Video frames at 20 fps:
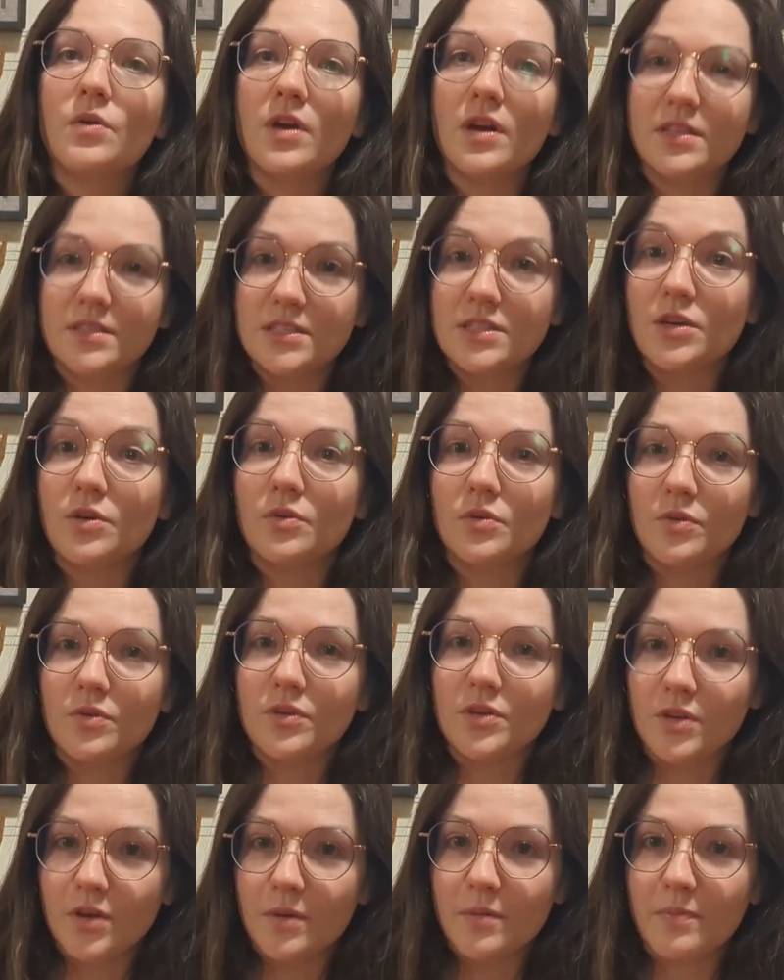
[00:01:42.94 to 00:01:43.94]
until
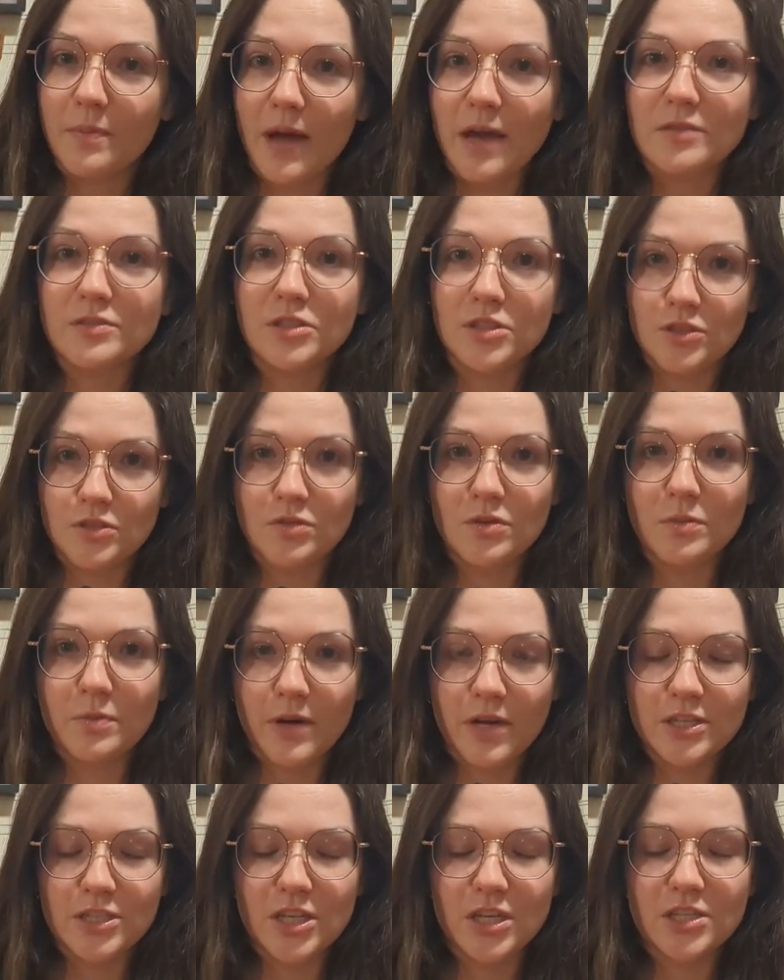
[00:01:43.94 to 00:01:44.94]
you're about to do the
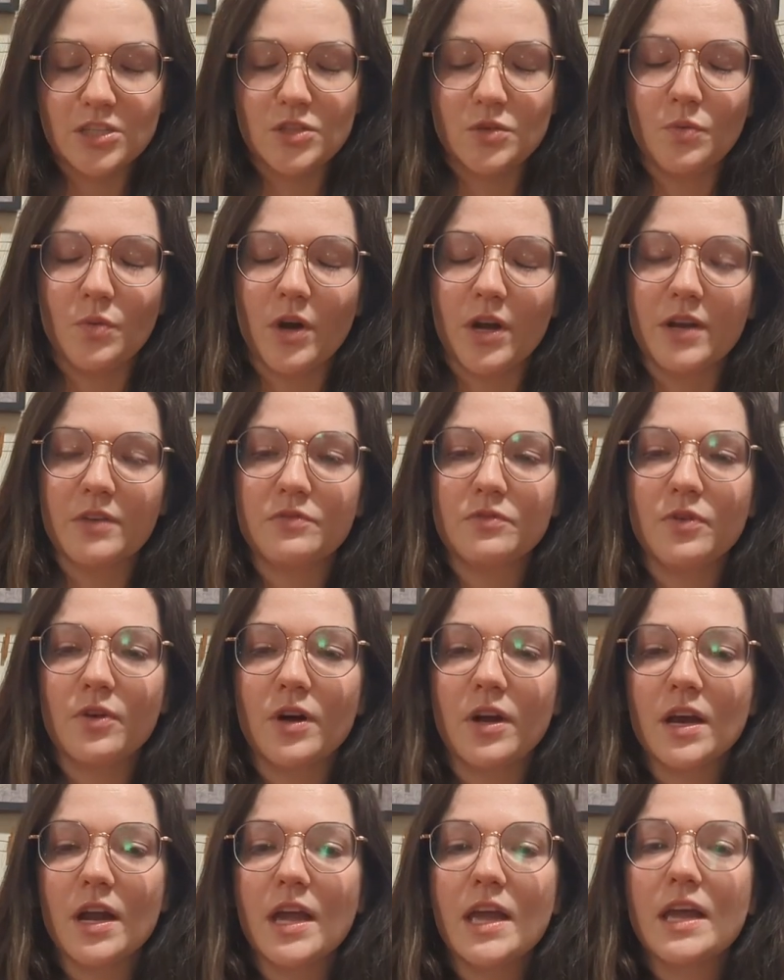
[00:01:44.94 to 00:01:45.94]
project you want it
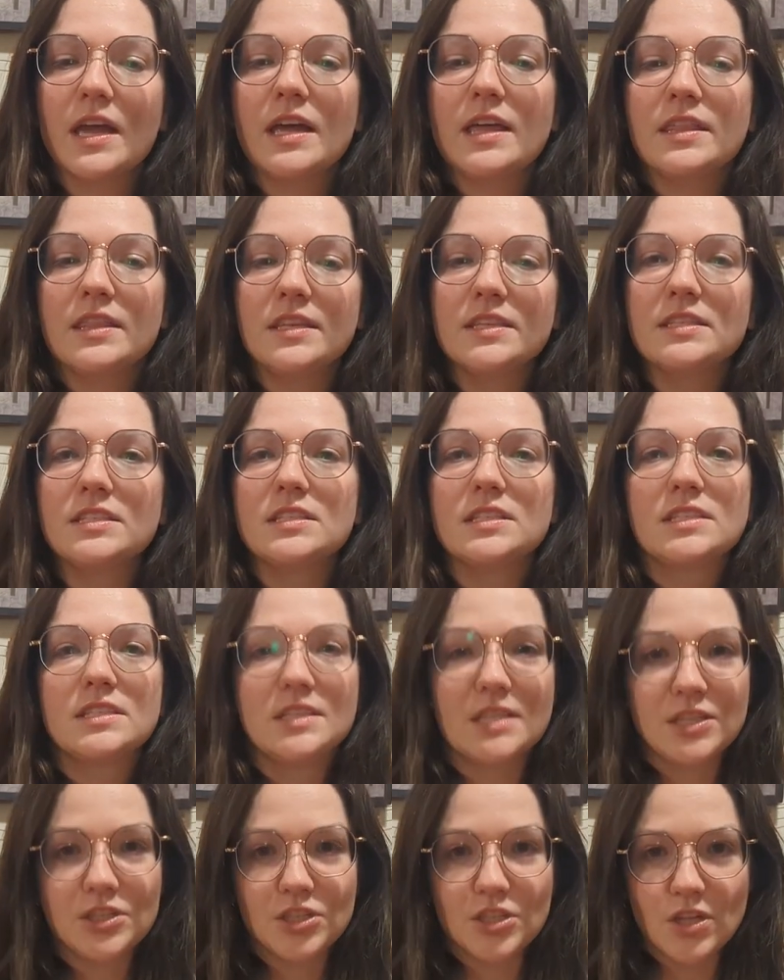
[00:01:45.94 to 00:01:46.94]
for, this is
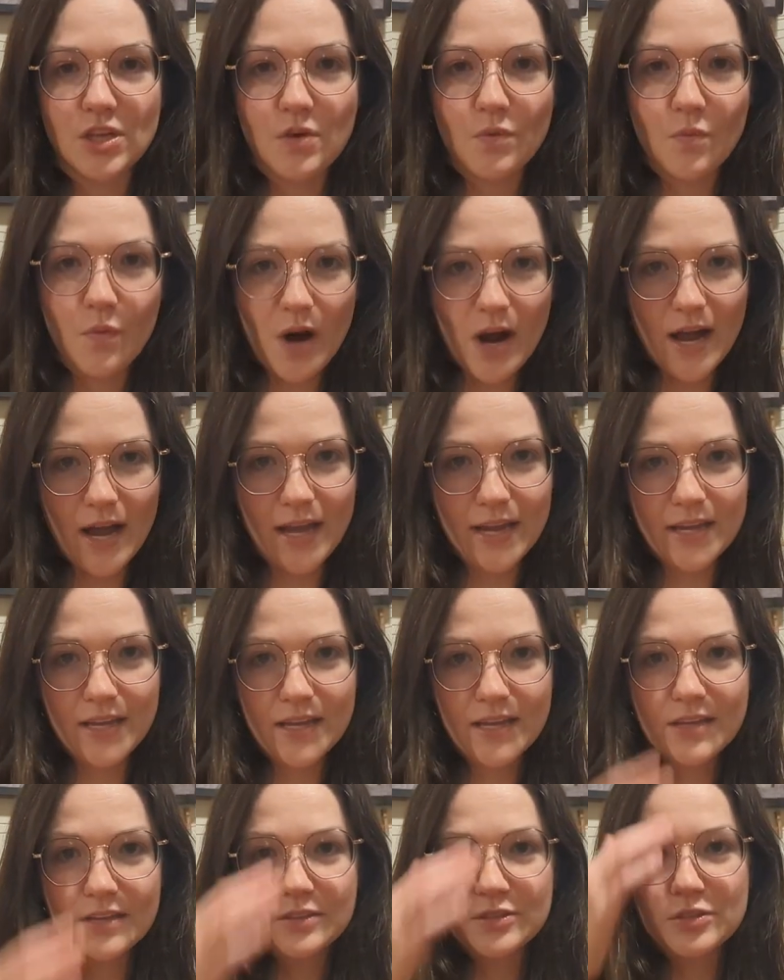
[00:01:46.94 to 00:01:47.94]
essentially why.
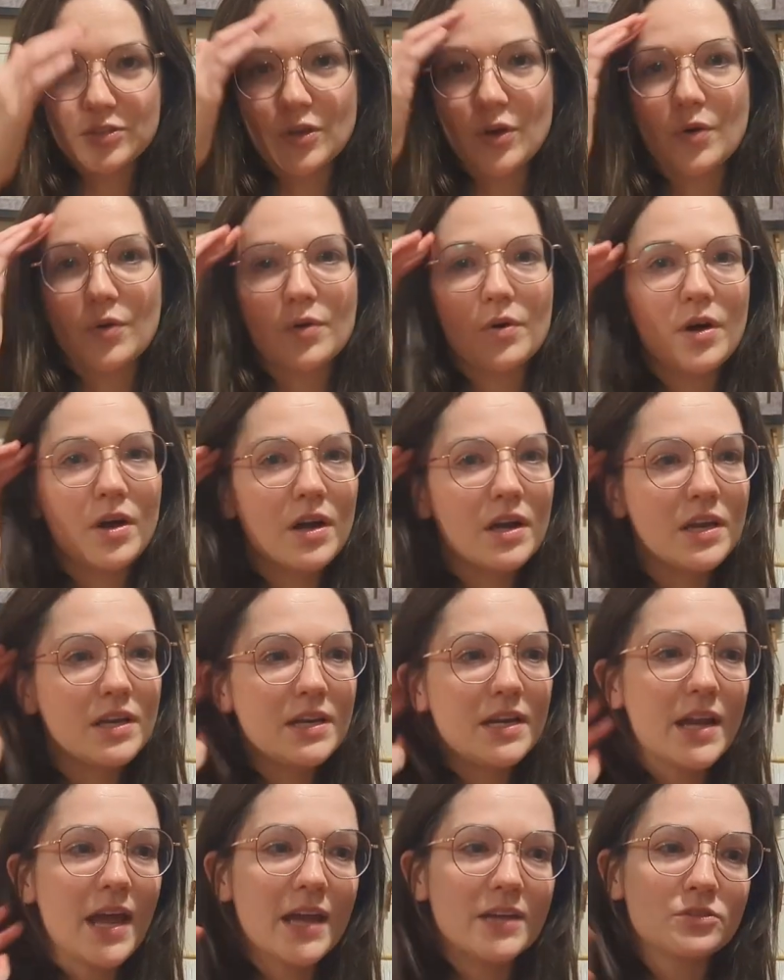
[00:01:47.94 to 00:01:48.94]
So
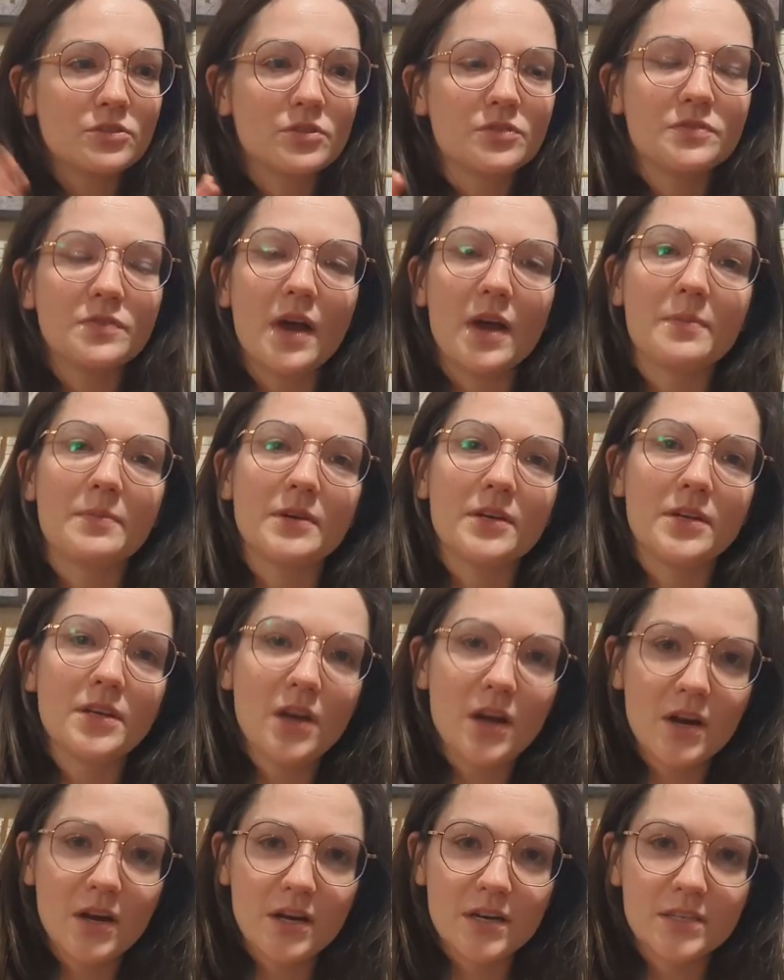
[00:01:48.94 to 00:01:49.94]
natural fiber
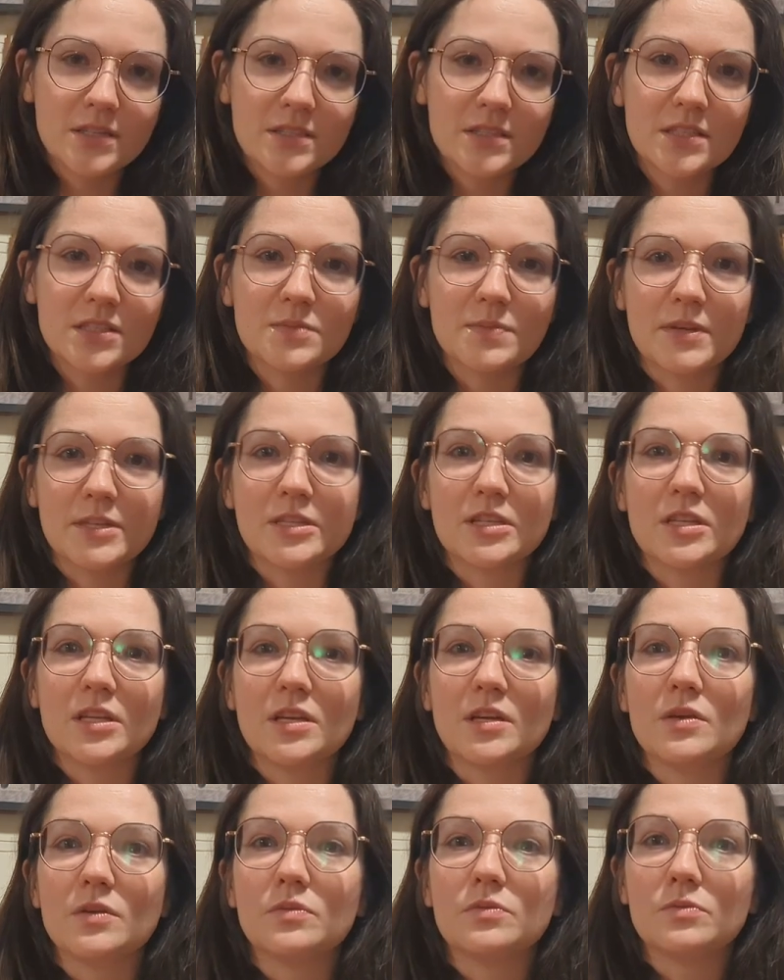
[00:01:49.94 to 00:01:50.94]
yarns,
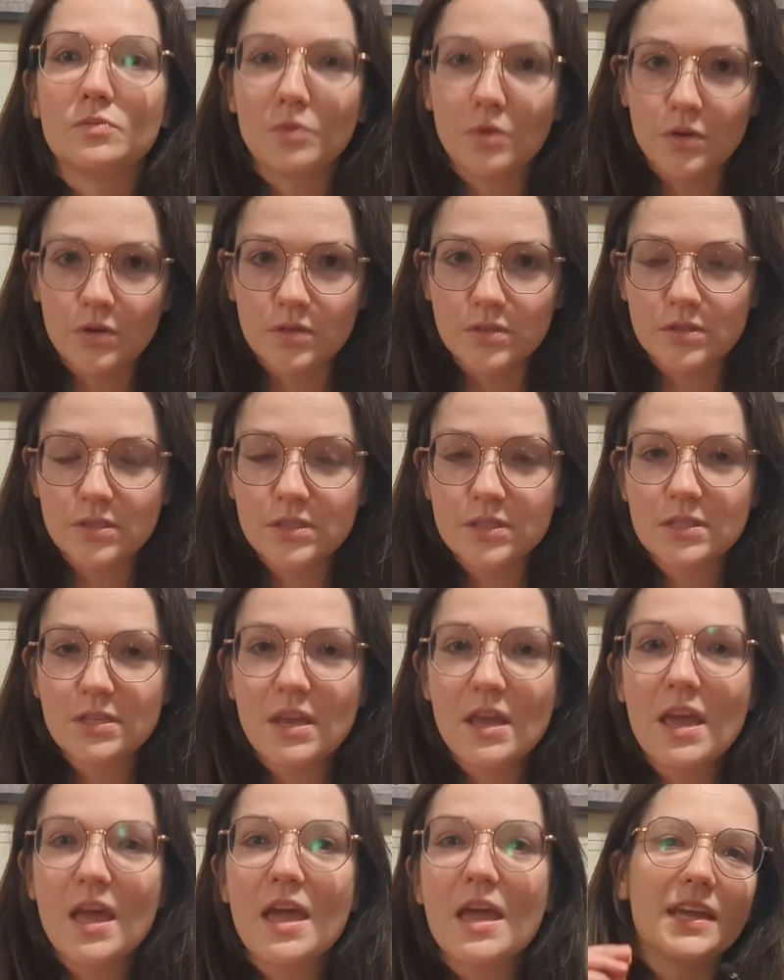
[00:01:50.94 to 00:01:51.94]
especially wools,
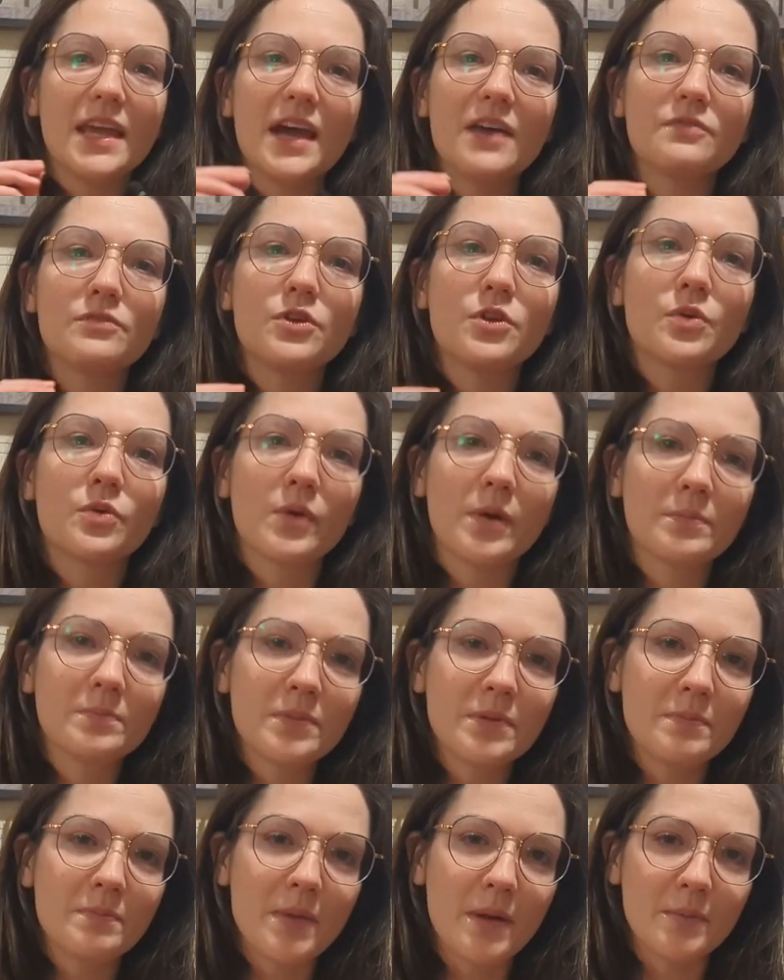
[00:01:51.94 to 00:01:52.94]
they have
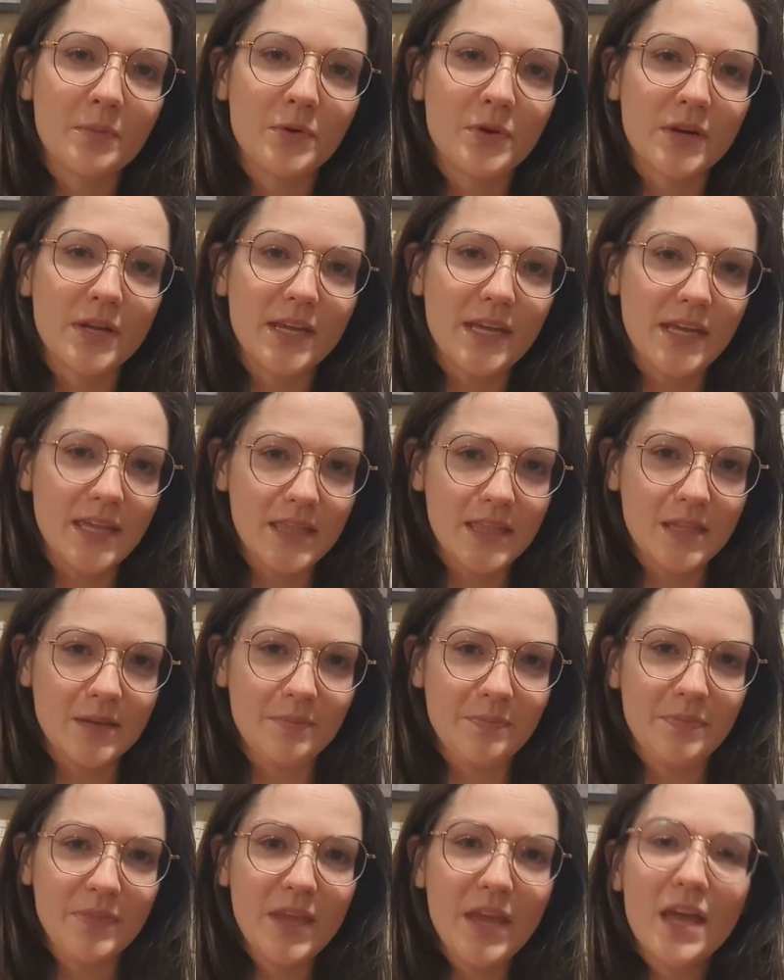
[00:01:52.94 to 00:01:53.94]
crimp memory in
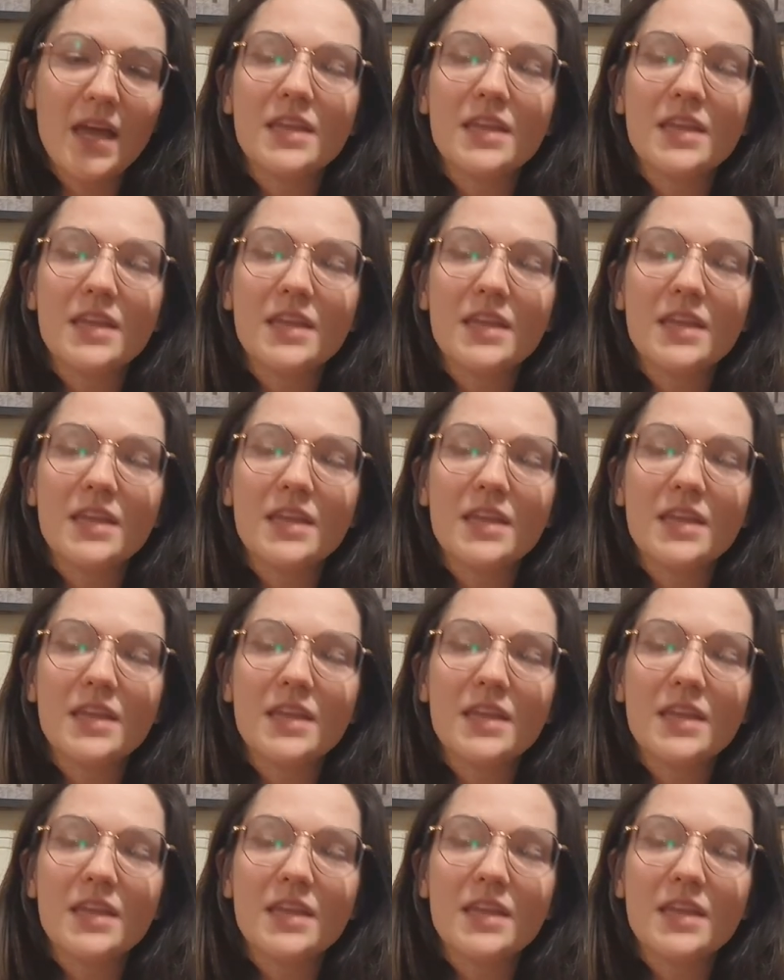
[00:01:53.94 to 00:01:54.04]
them.